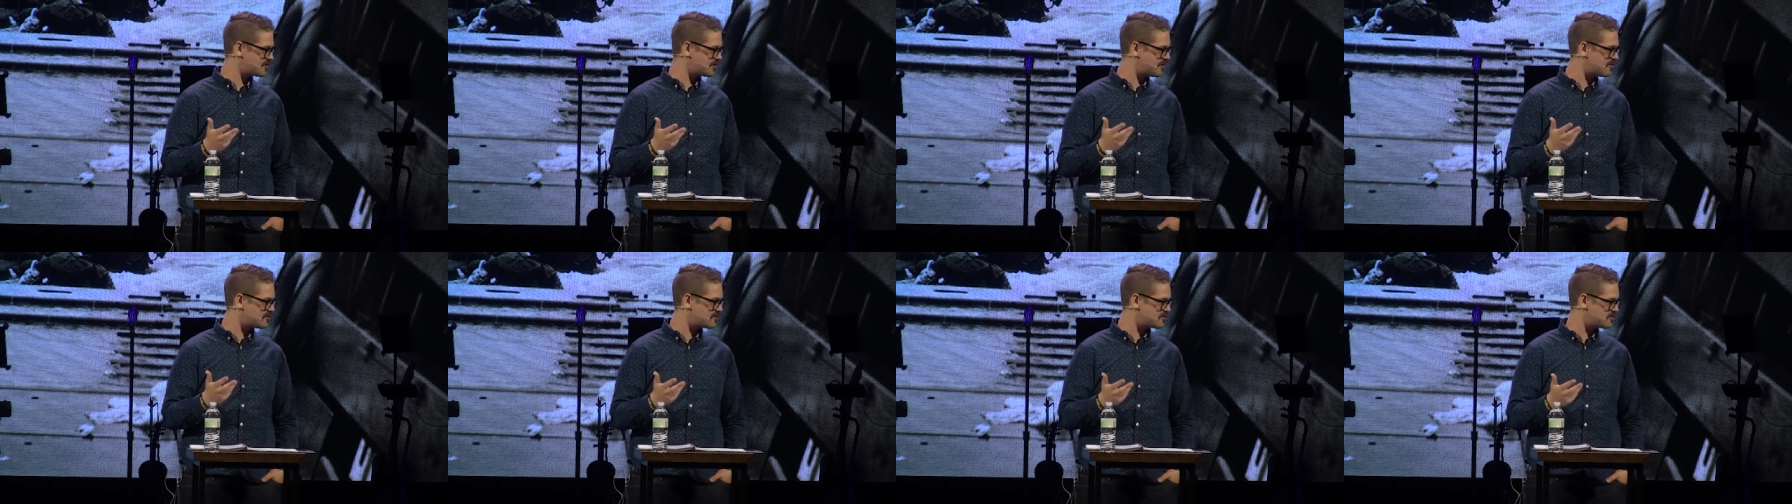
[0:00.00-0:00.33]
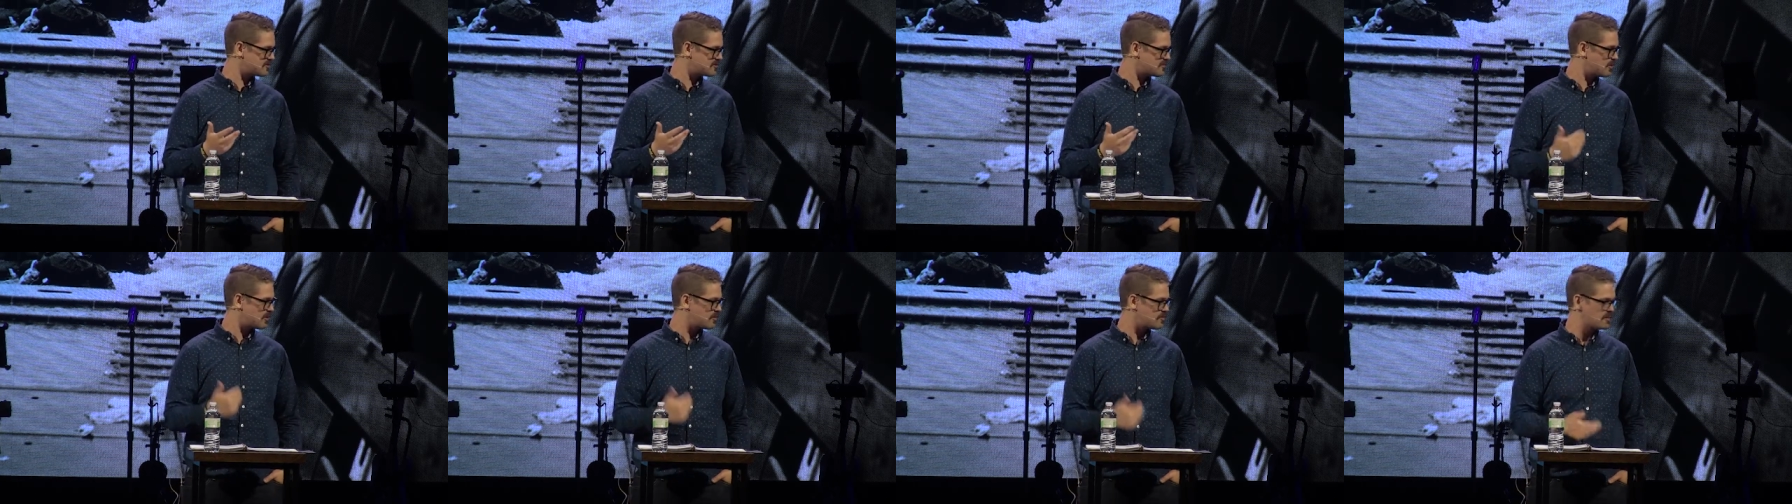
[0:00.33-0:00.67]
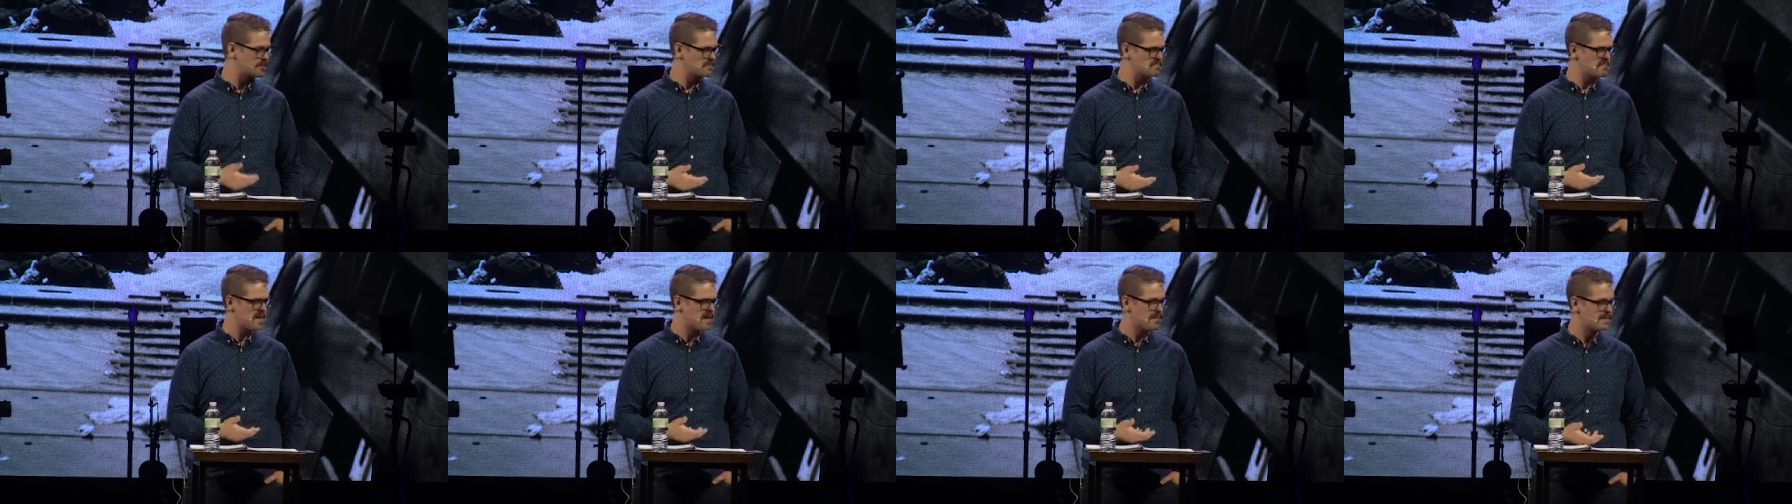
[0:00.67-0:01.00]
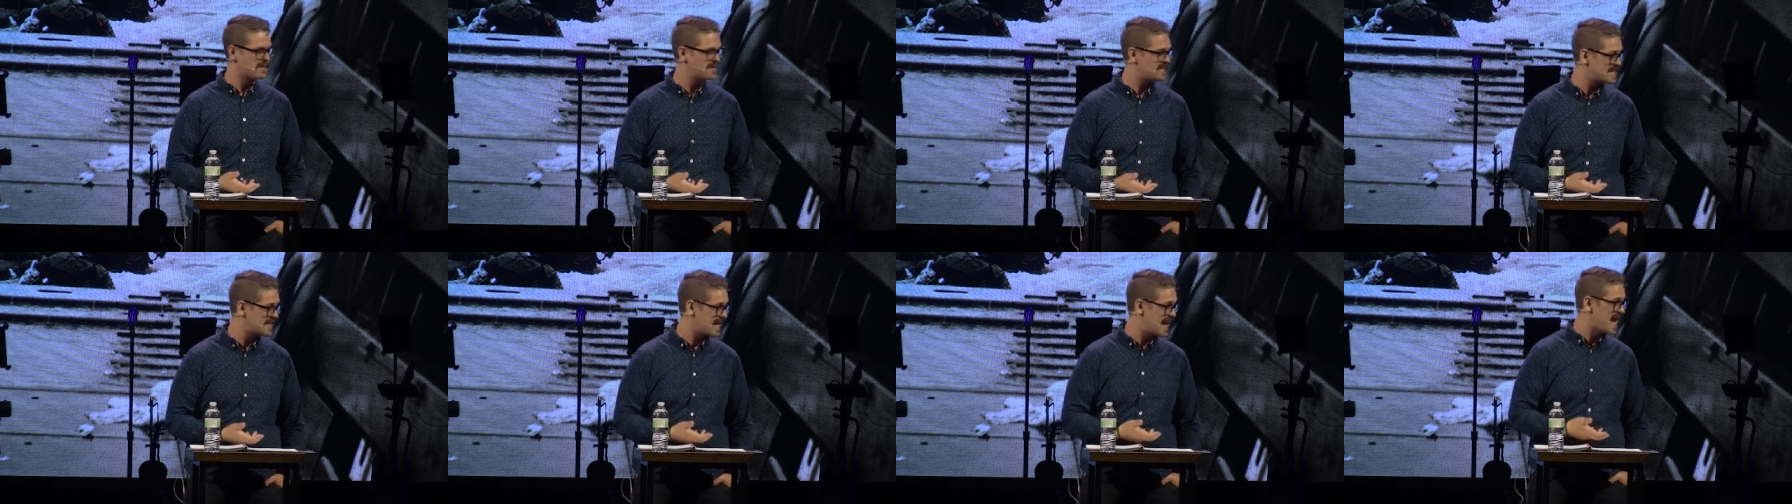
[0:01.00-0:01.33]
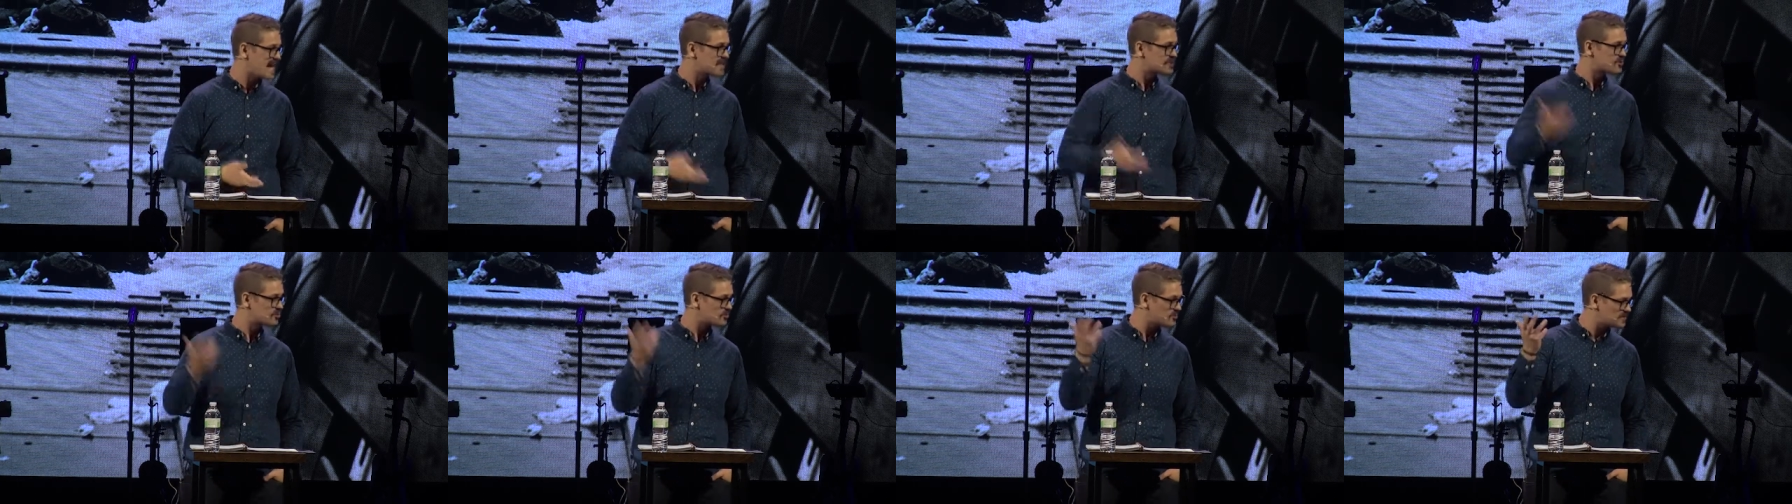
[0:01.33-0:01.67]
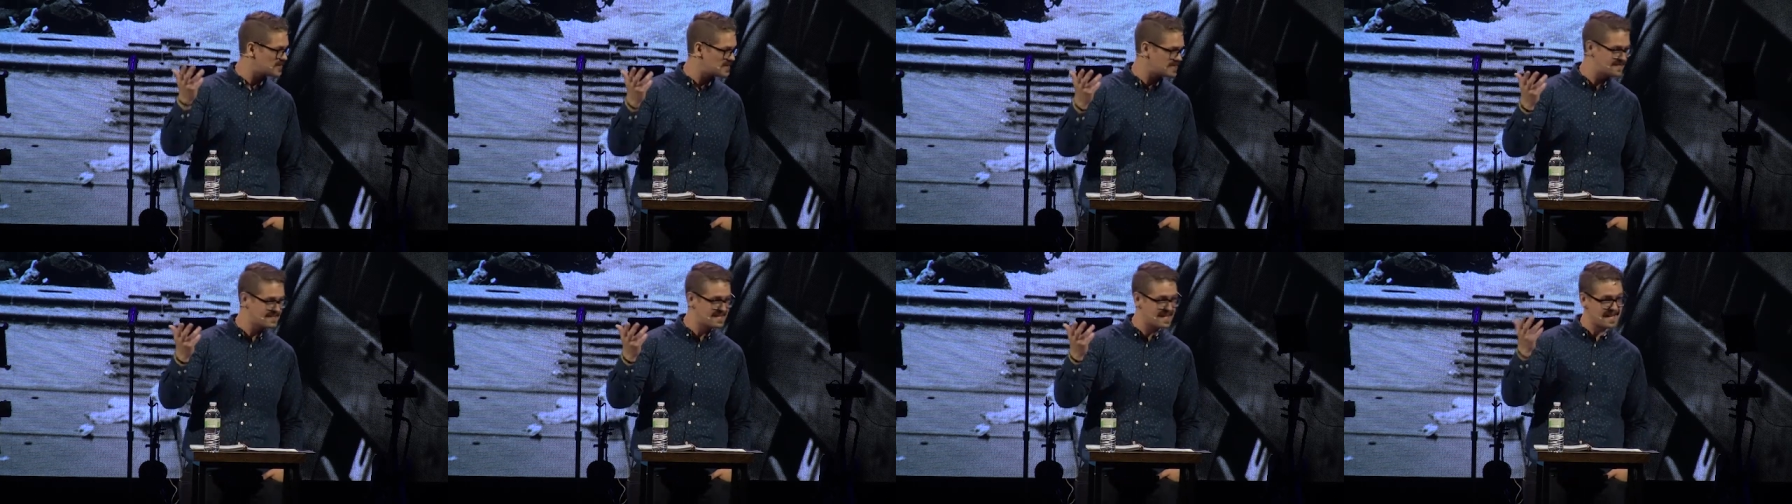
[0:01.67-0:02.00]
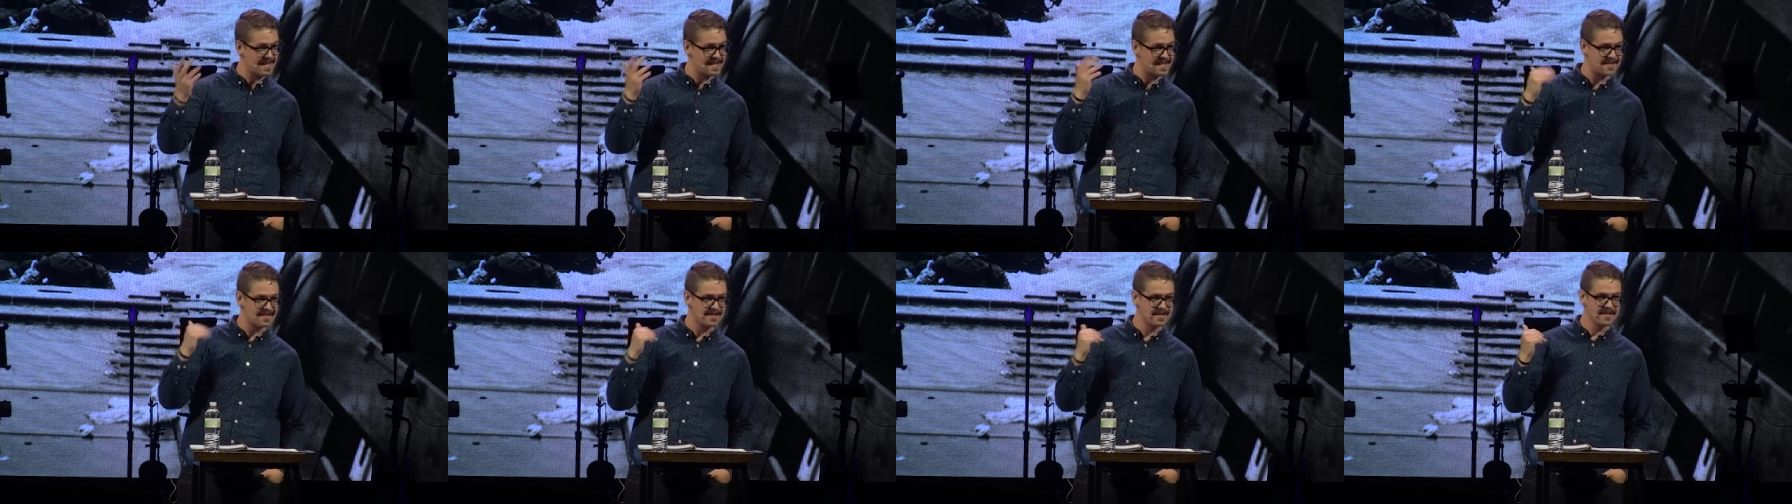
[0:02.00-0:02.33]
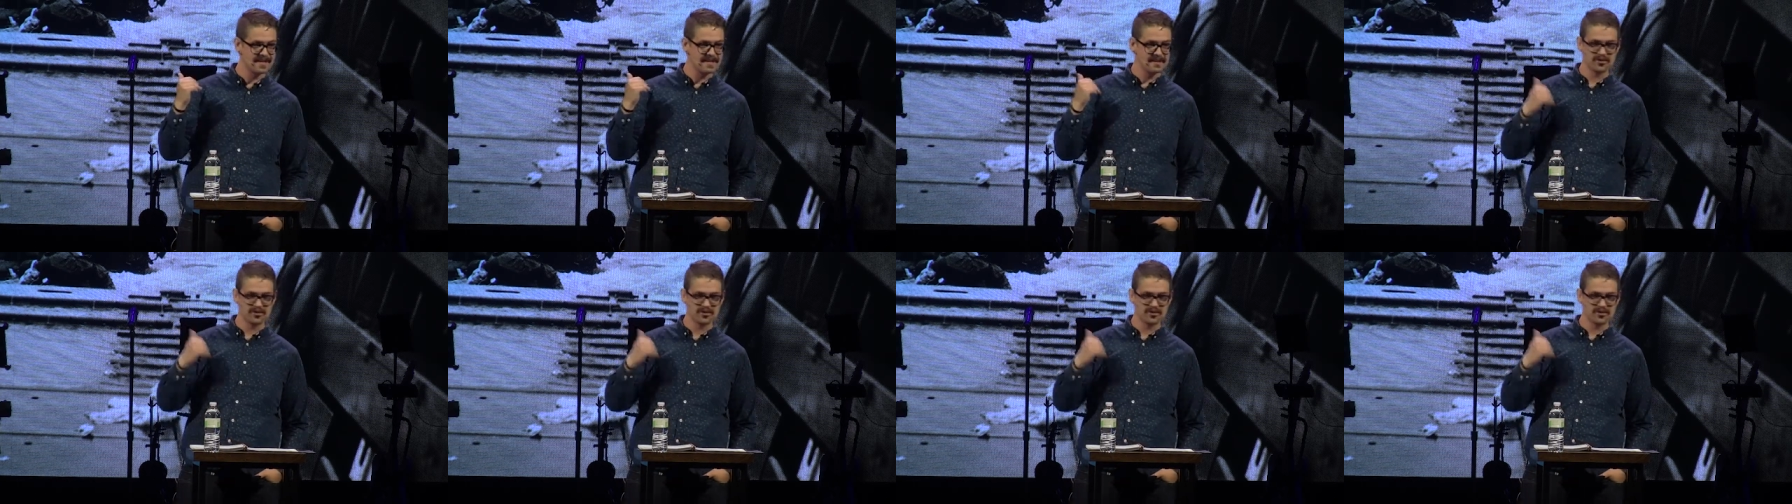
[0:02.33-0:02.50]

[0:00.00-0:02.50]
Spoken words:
those we would maybe naturally tend